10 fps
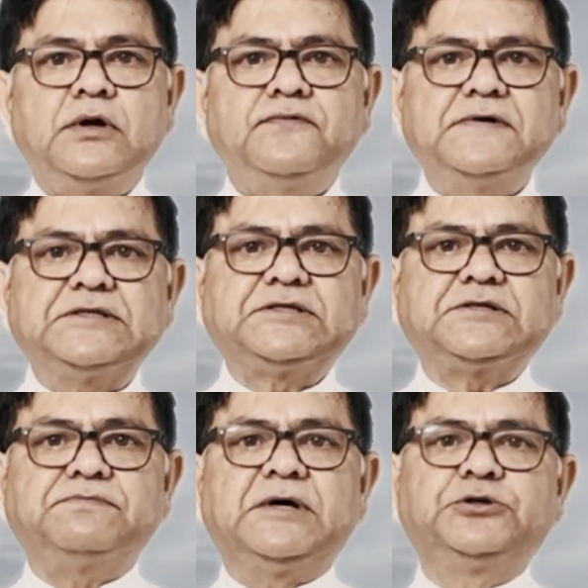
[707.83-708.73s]
First,
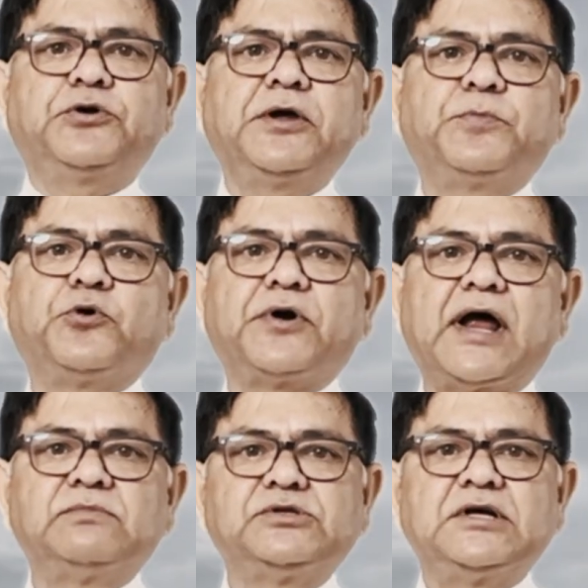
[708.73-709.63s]
mentoring
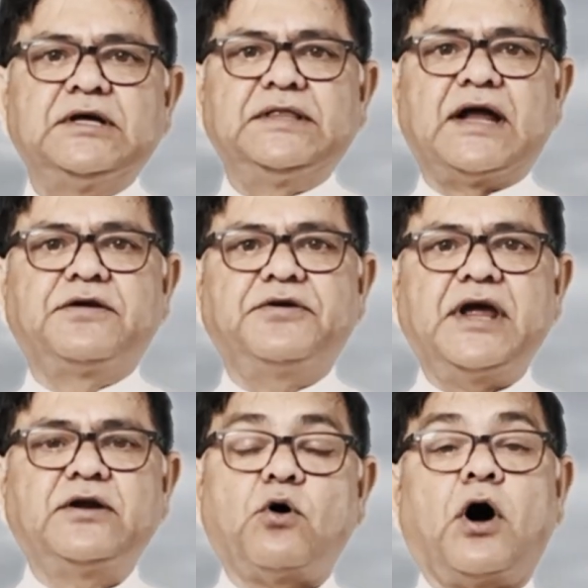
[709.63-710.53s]
programs that
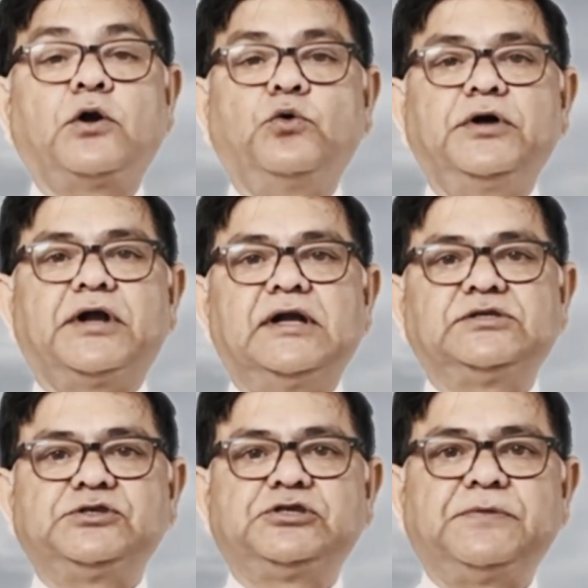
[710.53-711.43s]
create ongoing
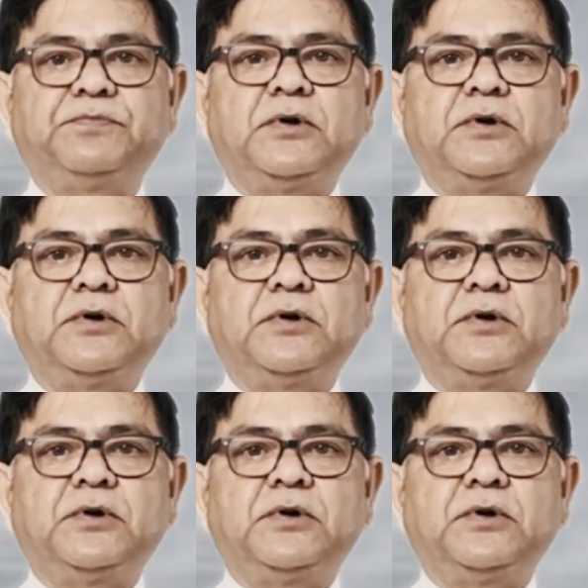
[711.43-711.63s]
relationship,